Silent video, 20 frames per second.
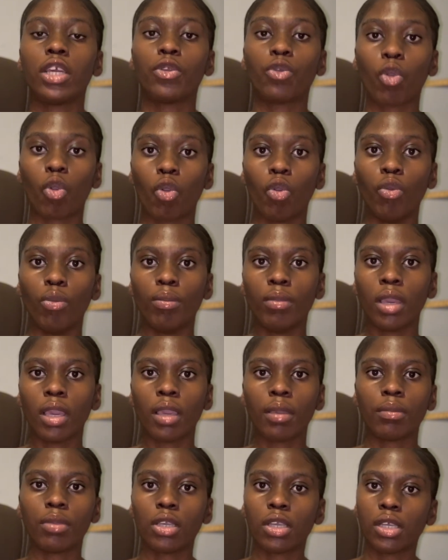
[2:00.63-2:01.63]
home,
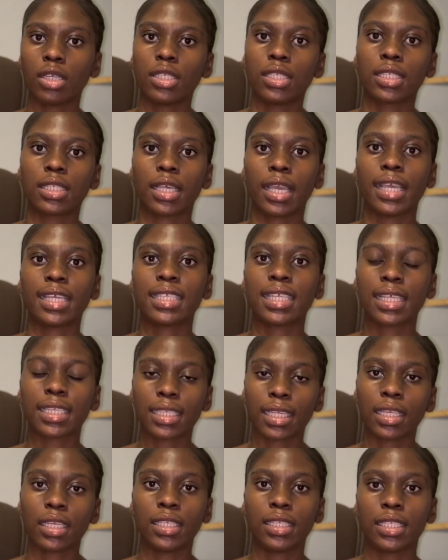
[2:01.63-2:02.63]
because as I
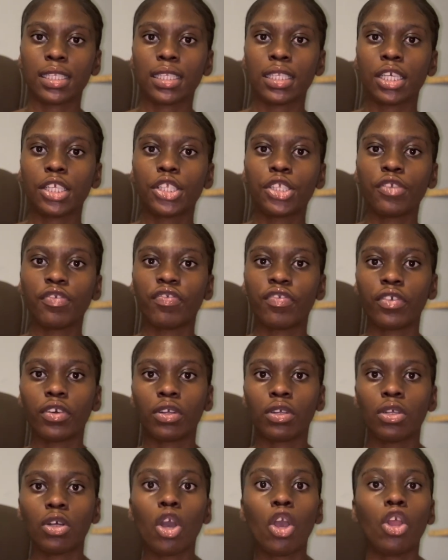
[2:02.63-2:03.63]
said, it's easier to
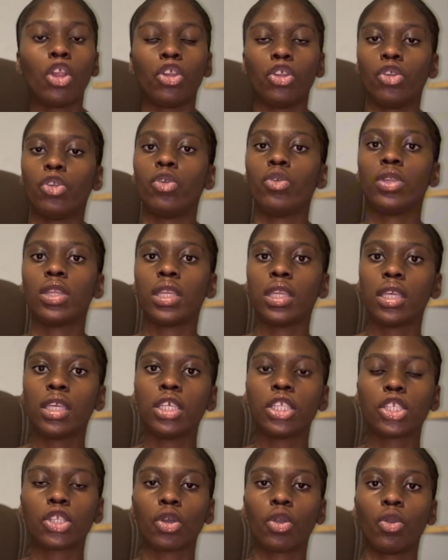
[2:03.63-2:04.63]
feel lonely.
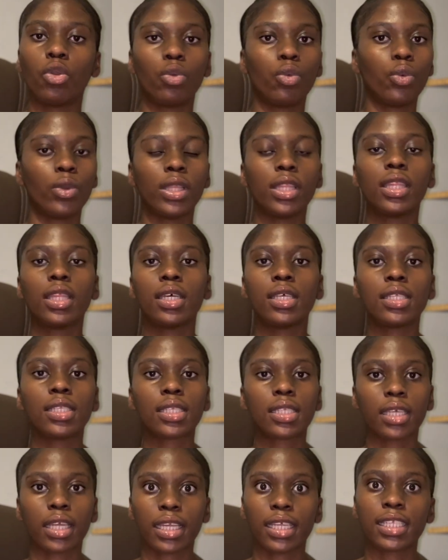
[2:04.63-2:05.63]
So with
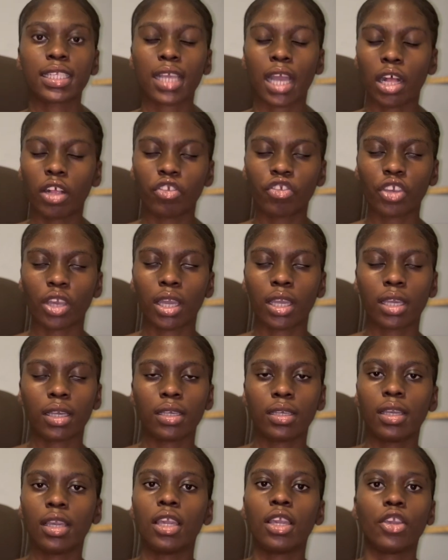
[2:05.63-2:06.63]
this rest culture,
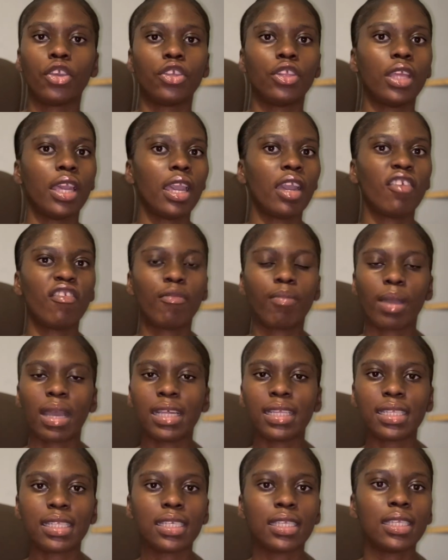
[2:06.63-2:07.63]
they have
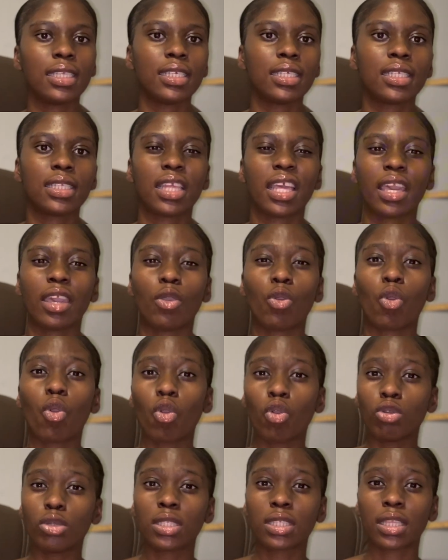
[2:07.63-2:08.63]
parties, they
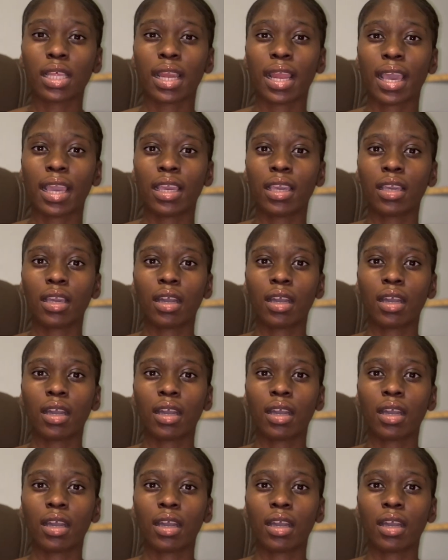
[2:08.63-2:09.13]
host like